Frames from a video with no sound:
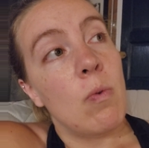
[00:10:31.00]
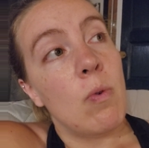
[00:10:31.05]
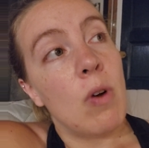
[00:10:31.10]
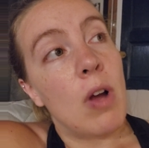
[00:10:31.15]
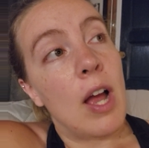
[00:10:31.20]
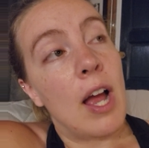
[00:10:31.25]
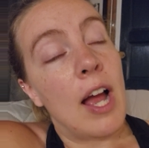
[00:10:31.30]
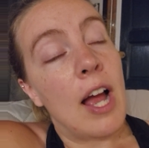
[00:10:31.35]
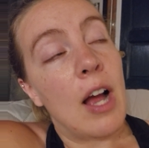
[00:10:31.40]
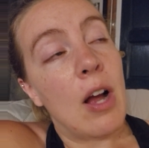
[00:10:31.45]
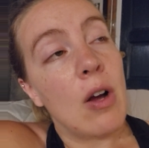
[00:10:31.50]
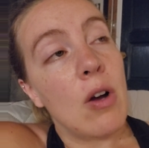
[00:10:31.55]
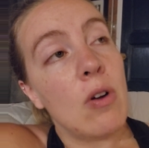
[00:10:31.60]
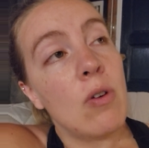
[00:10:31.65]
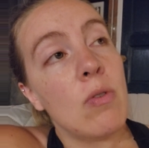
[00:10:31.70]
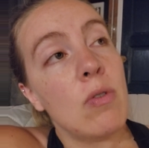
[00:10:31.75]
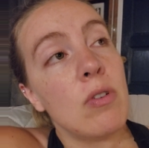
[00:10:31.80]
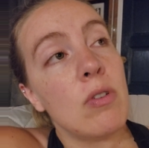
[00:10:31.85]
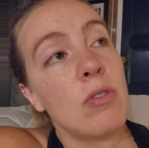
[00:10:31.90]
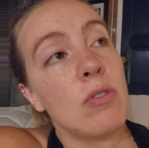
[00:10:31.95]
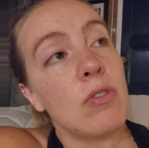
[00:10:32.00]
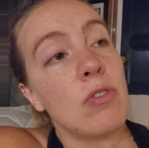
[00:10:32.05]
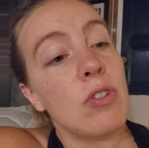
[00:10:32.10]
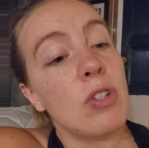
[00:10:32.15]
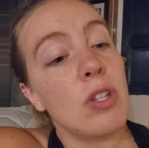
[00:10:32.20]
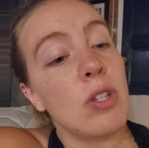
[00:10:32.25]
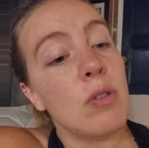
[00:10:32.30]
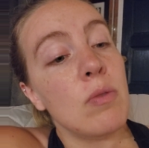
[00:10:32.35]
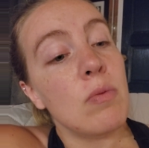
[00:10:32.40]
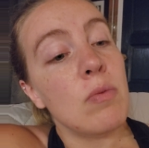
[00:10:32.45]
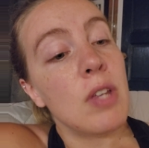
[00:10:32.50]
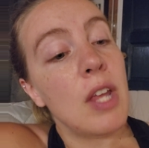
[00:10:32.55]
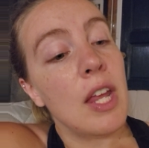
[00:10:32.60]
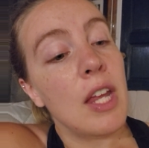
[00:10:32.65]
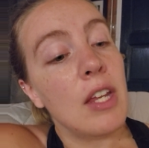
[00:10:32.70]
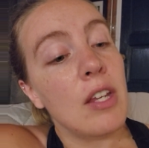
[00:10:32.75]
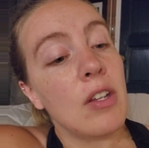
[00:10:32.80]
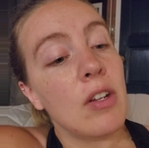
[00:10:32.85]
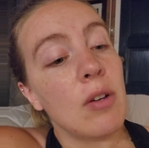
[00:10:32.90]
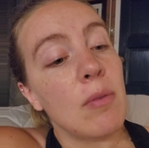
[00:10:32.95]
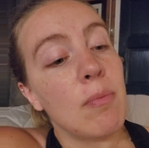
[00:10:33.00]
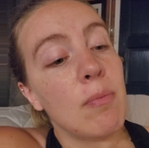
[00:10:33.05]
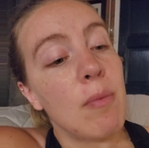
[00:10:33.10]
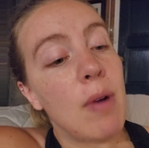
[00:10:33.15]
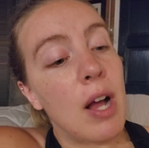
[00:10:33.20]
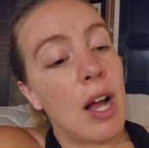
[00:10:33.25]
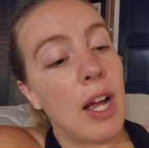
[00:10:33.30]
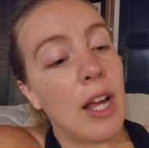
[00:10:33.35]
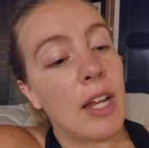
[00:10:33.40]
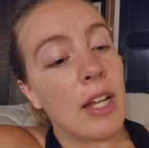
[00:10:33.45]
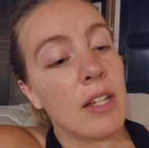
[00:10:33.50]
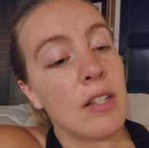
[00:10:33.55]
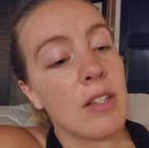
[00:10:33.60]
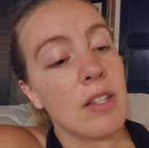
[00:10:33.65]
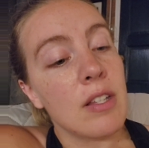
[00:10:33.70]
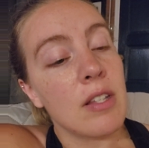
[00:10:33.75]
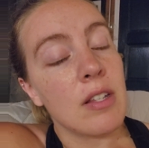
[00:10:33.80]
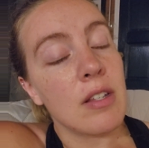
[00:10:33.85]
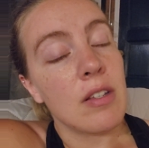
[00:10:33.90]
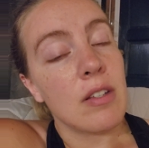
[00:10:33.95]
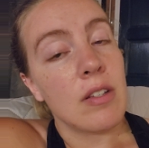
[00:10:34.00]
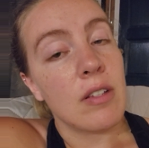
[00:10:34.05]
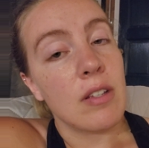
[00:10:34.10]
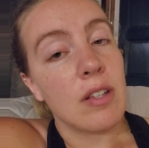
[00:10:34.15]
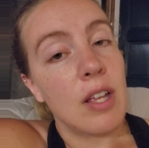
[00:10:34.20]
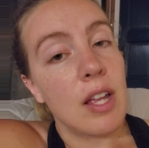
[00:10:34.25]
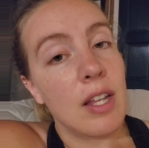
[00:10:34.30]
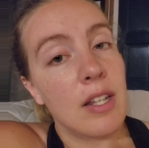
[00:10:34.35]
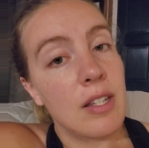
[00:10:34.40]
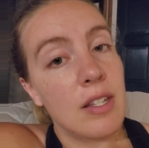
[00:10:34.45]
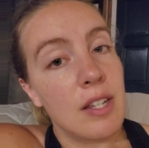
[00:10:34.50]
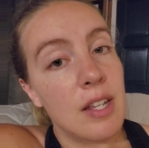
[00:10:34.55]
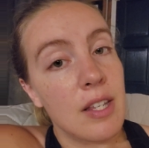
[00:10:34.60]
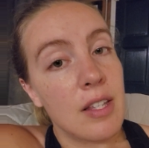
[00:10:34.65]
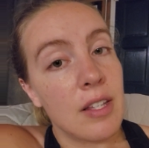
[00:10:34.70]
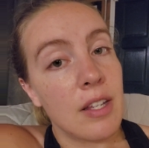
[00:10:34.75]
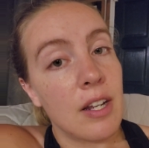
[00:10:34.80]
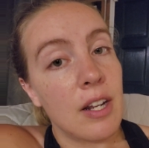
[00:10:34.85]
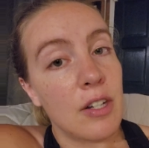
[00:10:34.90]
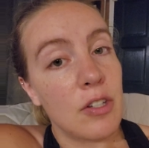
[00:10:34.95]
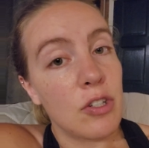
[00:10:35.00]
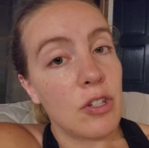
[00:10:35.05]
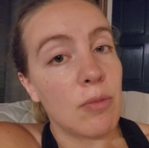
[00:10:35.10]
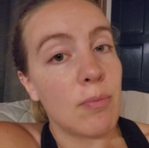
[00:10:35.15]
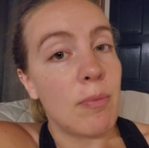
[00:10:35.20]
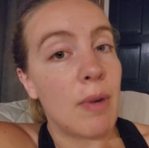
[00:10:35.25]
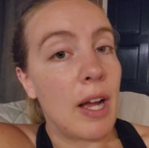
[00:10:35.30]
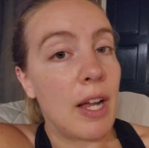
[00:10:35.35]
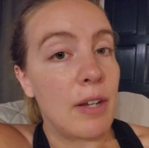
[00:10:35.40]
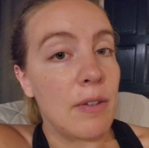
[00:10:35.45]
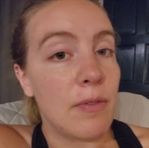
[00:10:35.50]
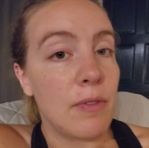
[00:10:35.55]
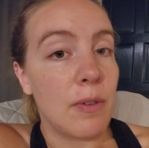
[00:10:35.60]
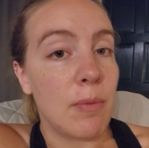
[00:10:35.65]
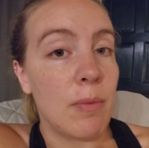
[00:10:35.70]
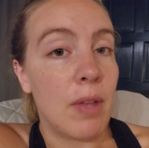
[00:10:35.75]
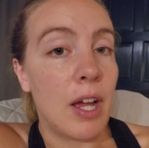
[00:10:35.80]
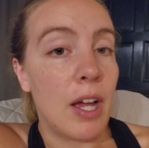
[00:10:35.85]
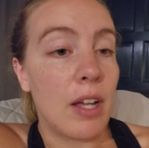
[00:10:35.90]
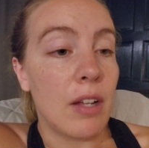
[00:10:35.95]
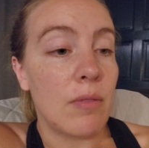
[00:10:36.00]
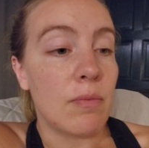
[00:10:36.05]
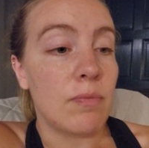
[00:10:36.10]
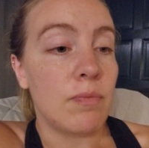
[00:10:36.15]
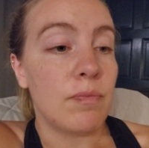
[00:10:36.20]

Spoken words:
How do you take your mind and disconnect your mind from that?